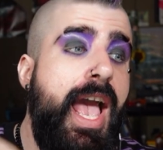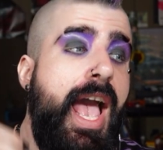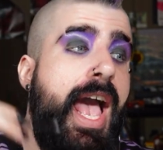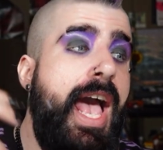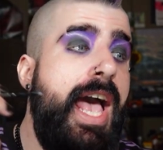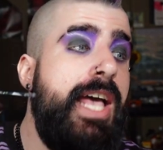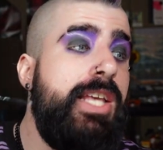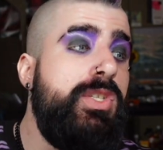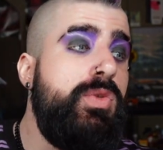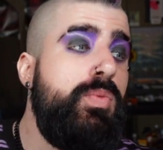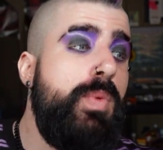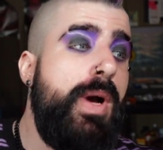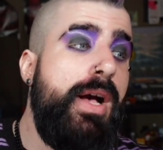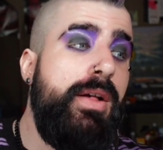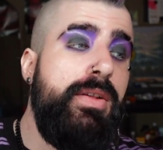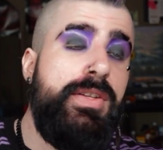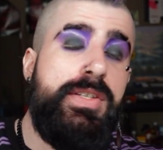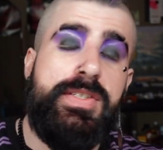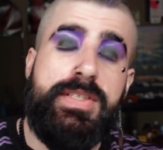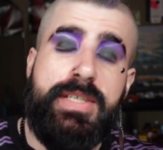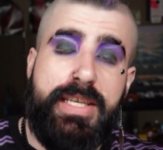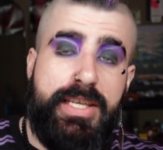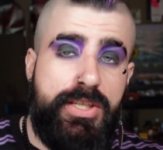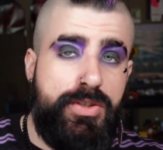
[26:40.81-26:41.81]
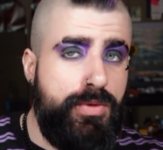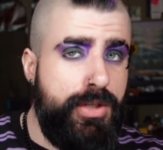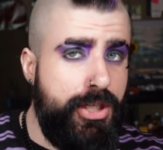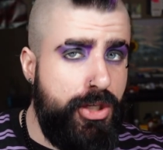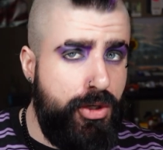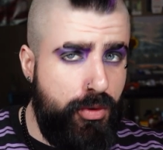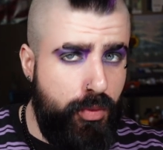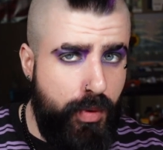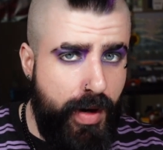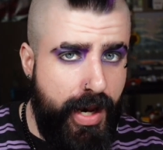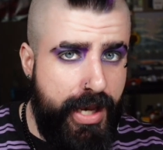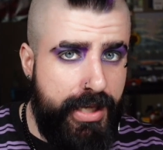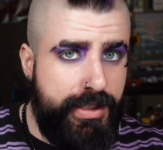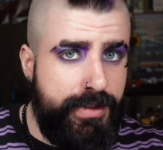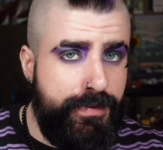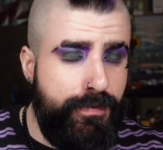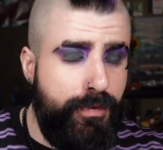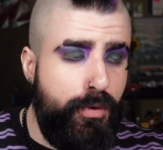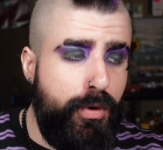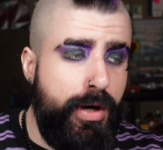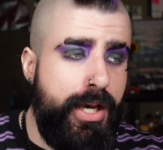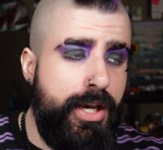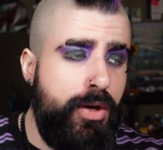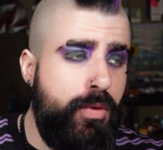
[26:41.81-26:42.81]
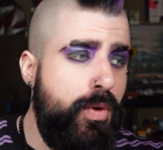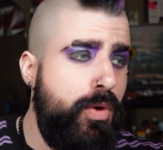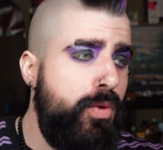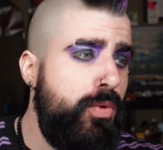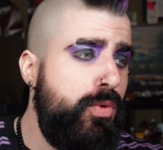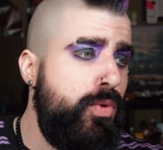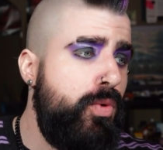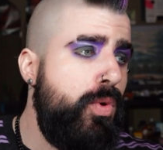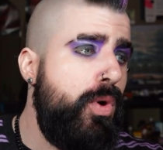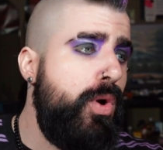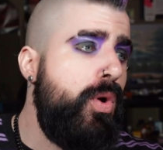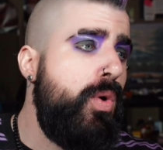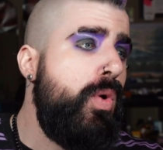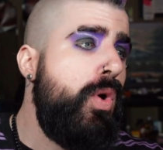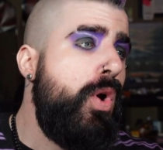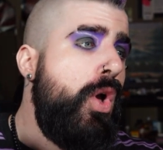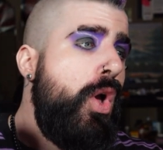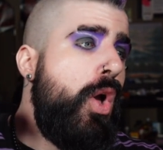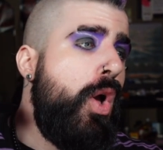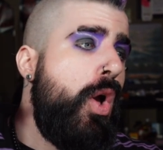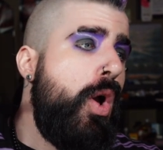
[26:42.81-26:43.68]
as well as his request for a quote unquote